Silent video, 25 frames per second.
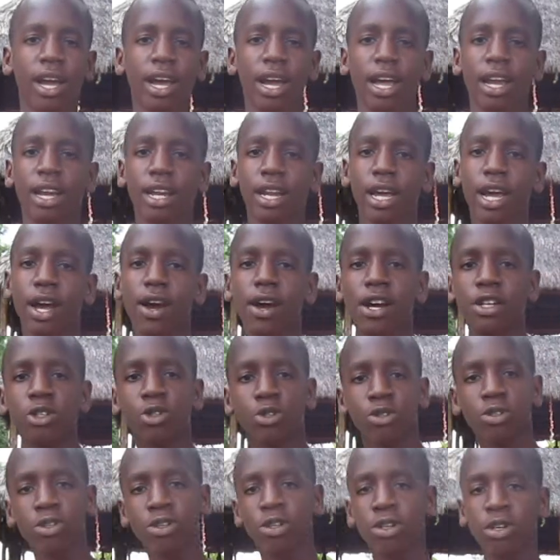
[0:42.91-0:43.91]
and I want
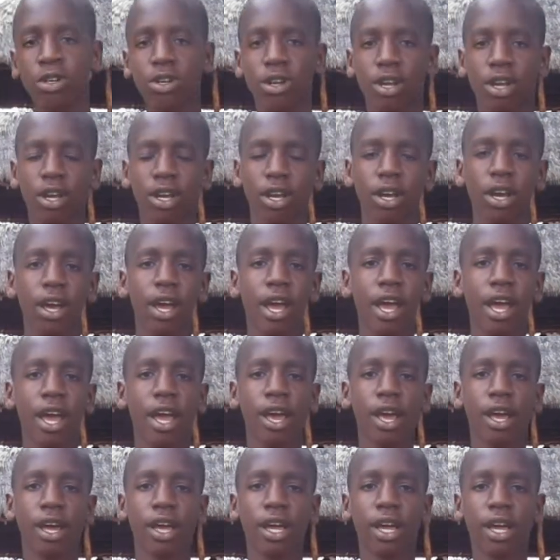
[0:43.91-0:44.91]
to
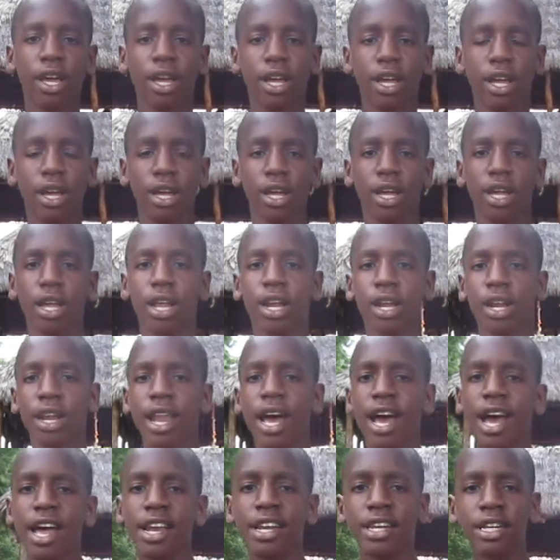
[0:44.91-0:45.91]
uh,
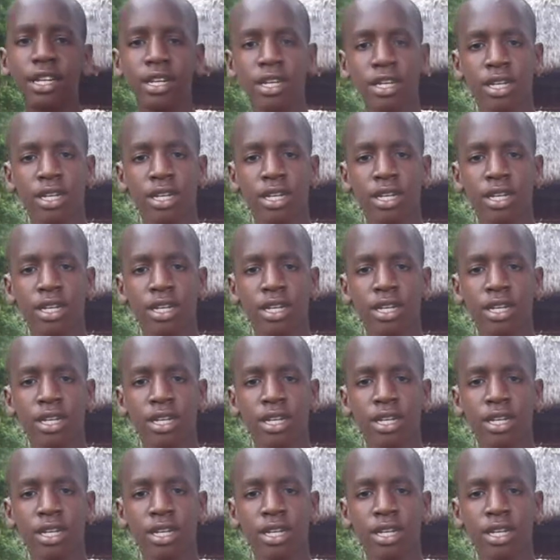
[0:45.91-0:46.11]
learn.